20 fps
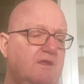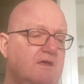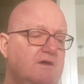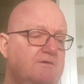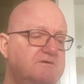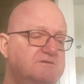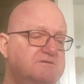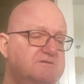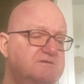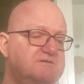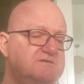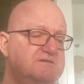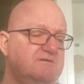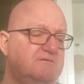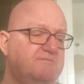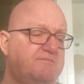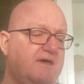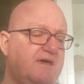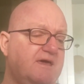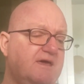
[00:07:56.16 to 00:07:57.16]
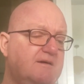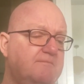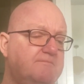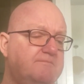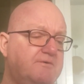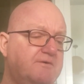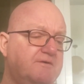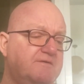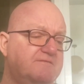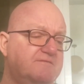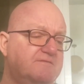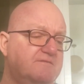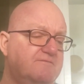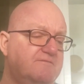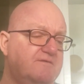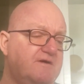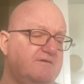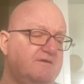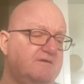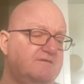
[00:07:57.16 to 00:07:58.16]
who are still picking up points
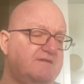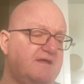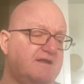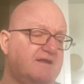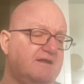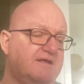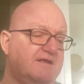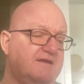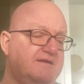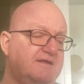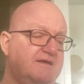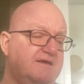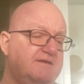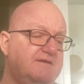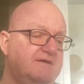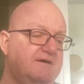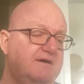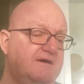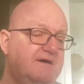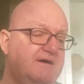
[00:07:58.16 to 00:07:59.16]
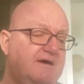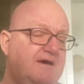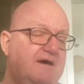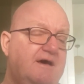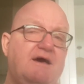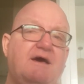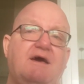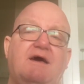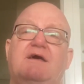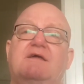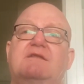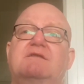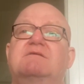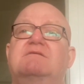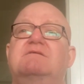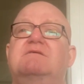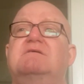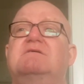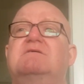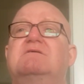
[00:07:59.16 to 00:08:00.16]
very steadily indeed.
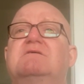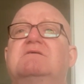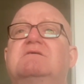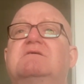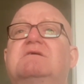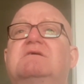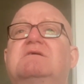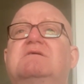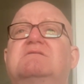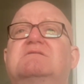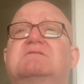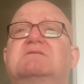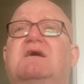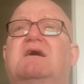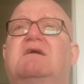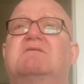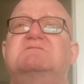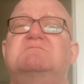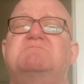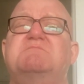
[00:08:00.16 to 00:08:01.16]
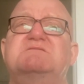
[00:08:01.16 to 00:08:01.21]
And I was a